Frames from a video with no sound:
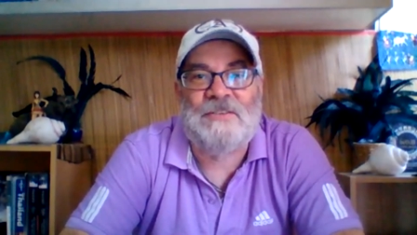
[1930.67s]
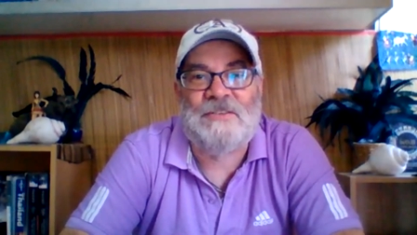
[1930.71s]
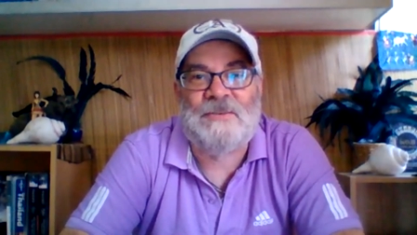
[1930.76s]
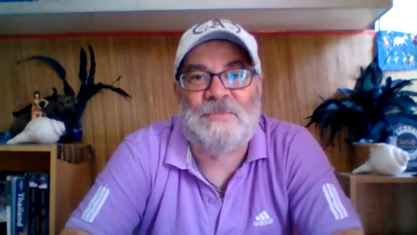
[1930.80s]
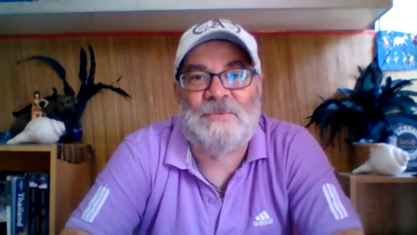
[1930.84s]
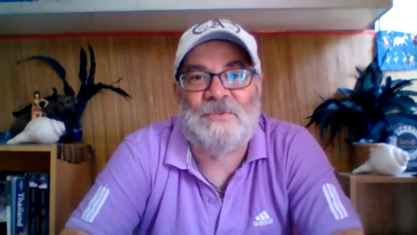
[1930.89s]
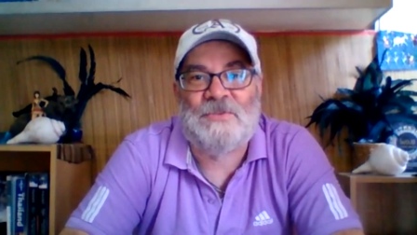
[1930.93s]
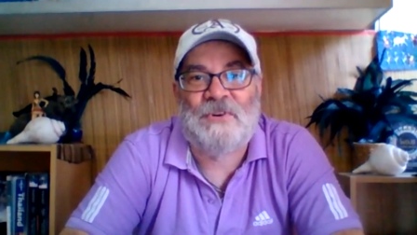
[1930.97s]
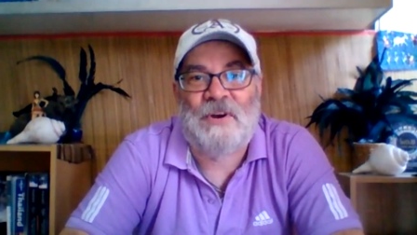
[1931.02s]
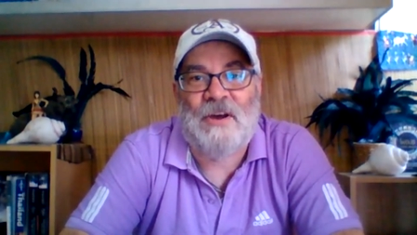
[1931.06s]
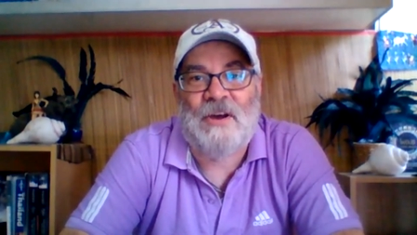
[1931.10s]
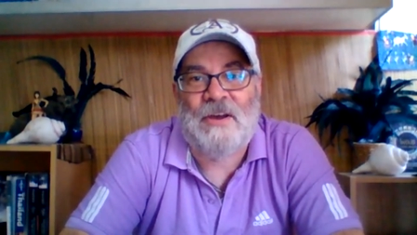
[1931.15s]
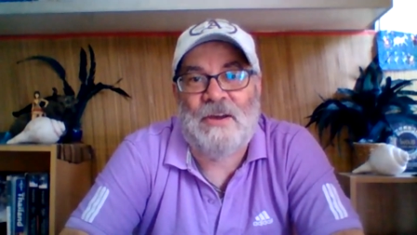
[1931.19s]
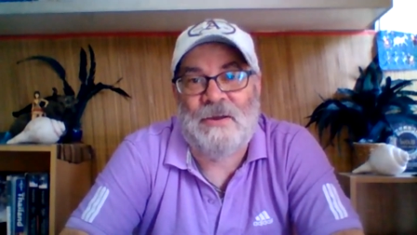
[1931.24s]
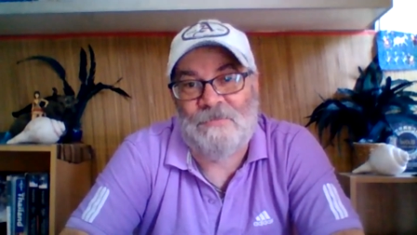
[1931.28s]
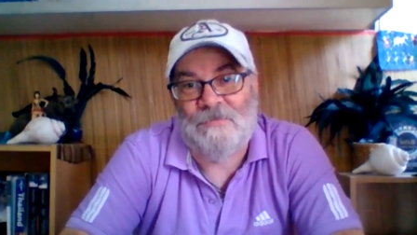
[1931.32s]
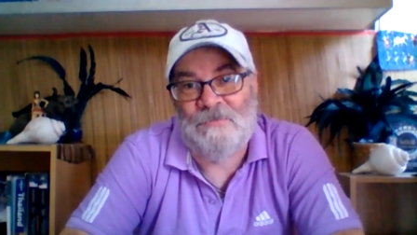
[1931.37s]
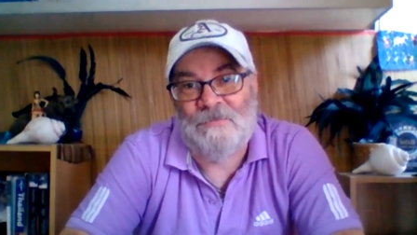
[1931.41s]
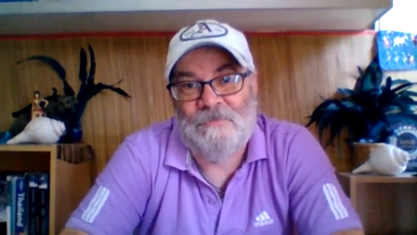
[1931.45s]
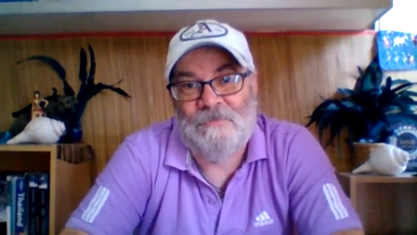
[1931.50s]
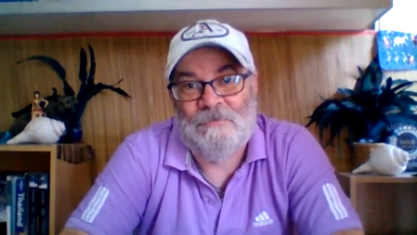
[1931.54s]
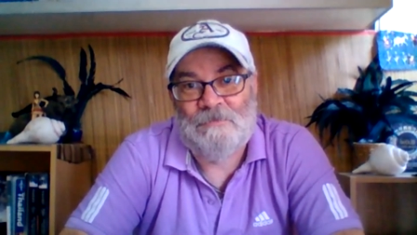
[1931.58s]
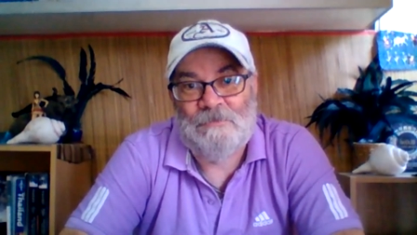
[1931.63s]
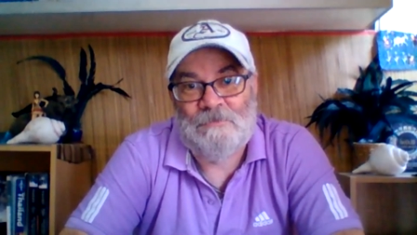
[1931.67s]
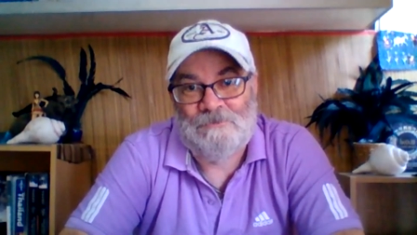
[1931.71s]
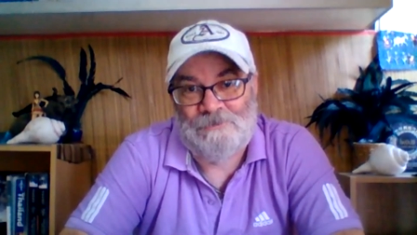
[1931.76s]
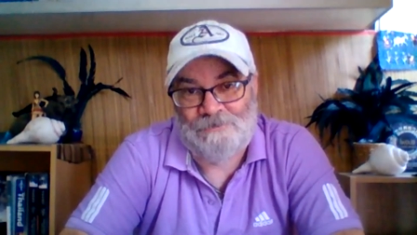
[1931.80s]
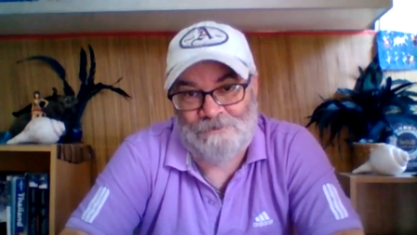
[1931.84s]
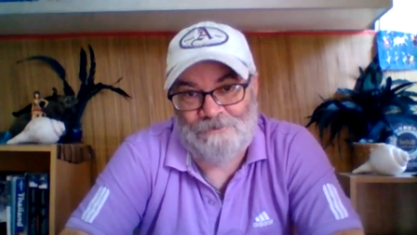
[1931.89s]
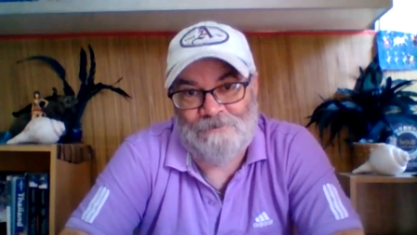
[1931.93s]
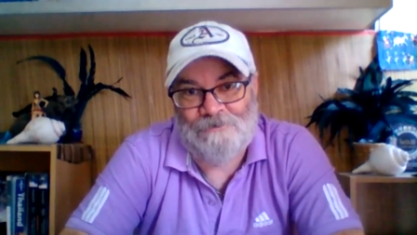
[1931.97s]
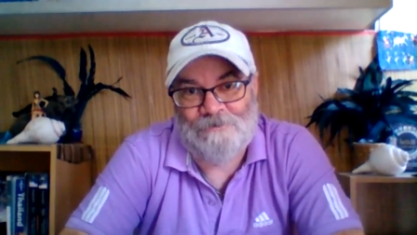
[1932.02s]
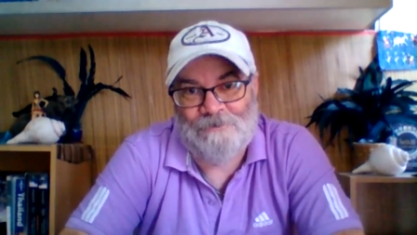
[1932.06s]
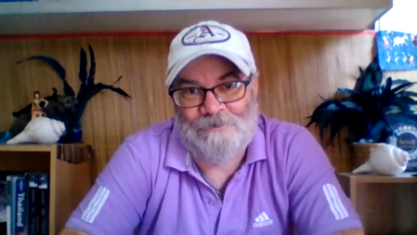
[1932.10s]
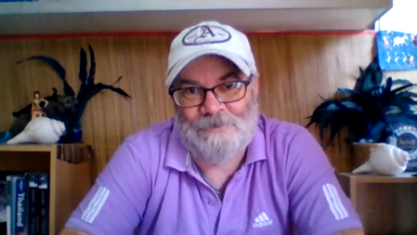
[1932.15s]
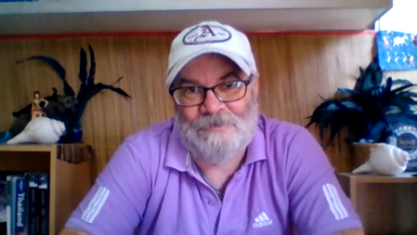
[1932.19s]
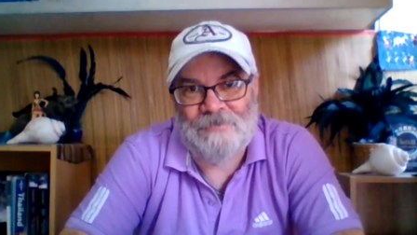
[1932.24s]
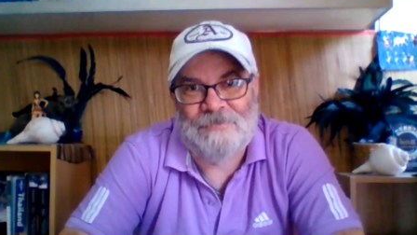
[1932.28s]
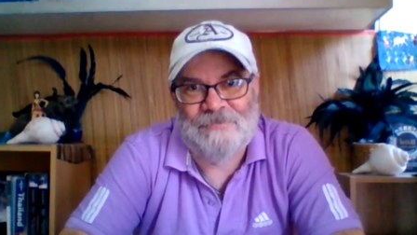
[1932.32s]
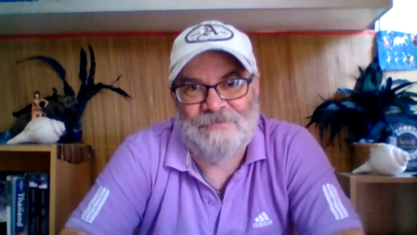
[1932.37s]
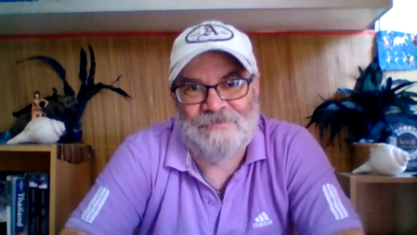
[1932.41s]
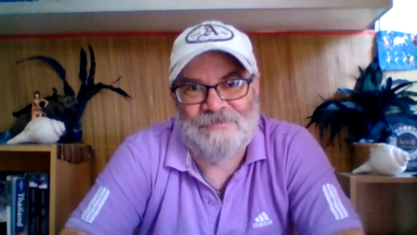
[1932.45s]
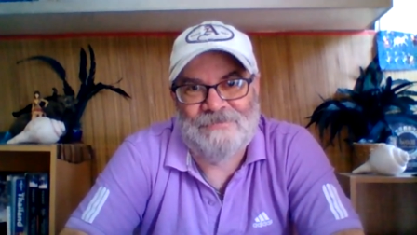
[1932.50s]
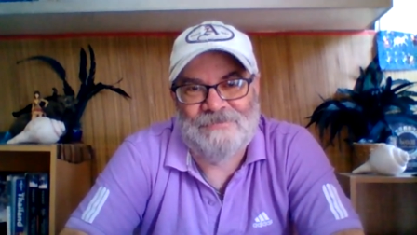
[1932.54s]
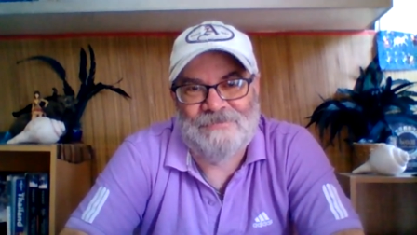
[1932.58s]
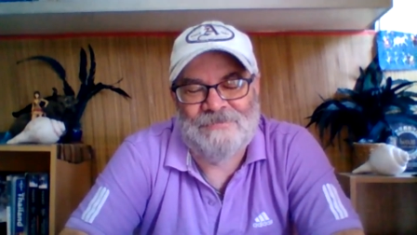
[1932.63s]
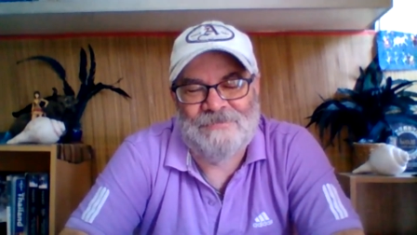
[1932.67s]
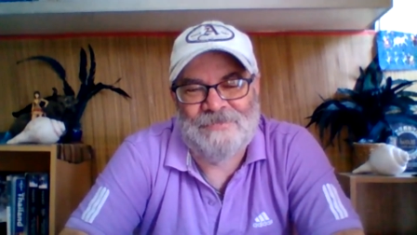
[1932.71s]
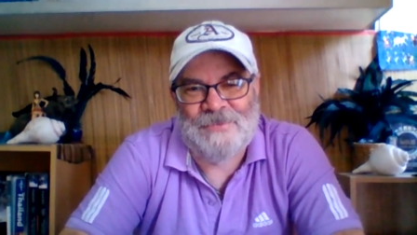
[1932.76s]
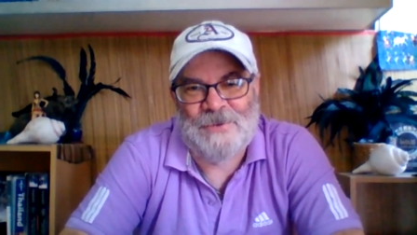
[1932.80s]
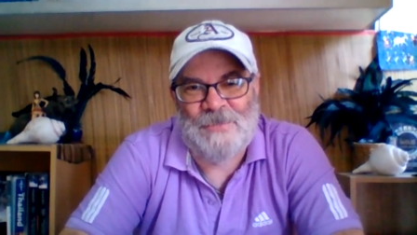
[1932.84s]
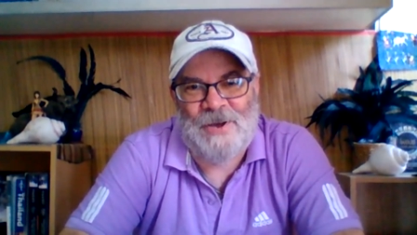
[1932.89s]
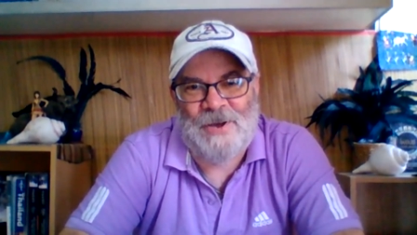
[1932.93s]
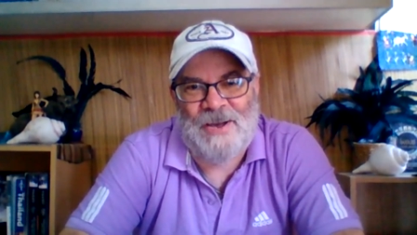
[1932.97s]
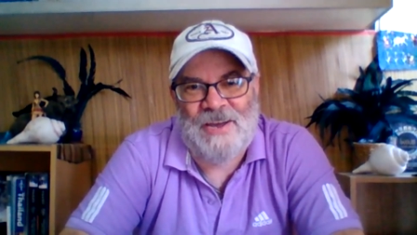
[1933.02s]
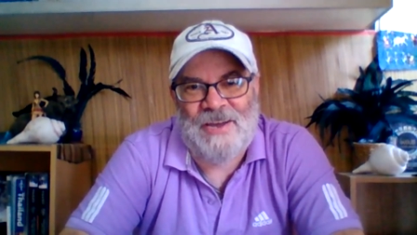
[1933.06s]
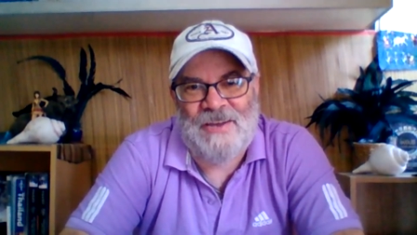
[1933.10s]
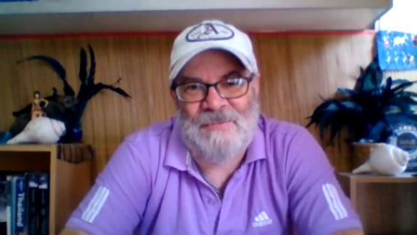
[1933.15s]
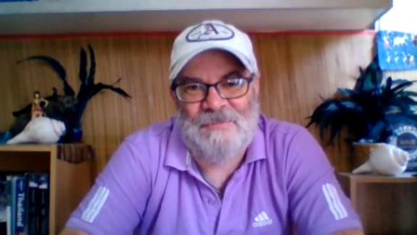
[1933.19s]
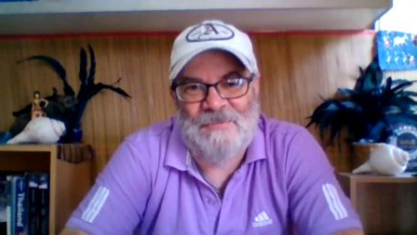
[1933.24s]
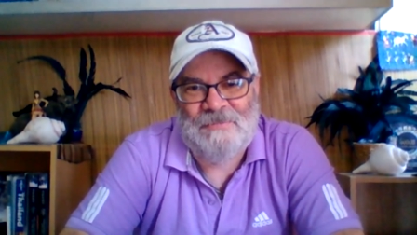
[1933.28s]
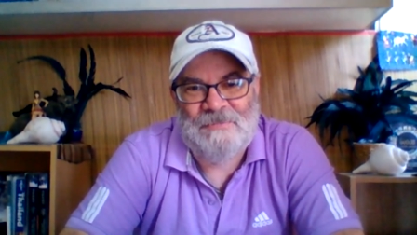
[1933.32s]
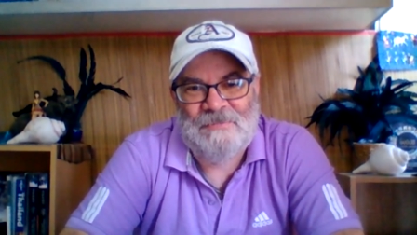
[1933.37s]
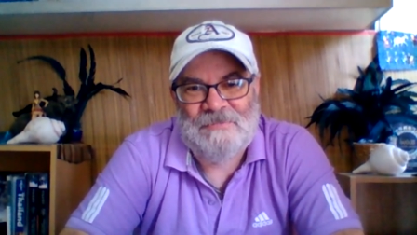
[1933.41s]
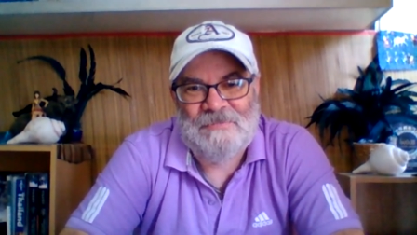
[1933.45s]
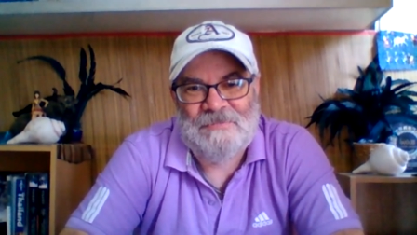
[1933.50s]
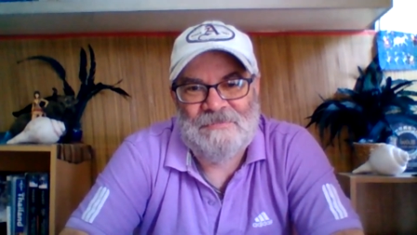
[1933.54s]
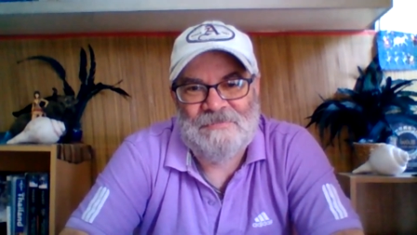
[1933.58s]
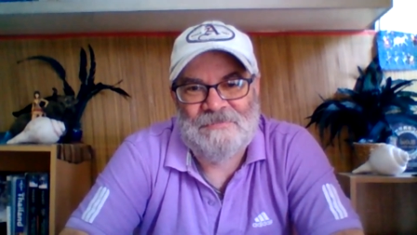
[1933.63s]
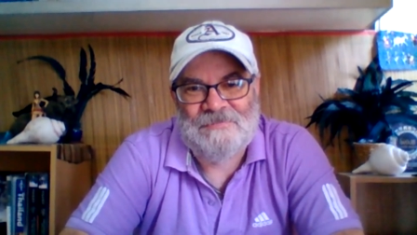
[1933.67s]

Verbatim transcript: and subscribe. Goodbye.